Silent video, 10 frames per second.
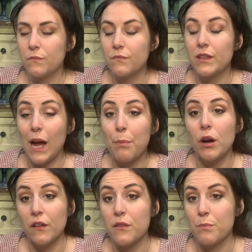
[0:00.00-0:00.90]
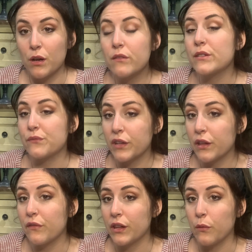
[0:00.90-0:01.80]
That part of the book was
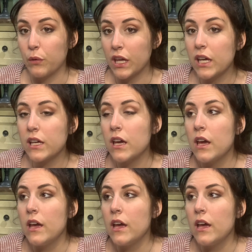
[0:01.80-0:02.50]
really weak,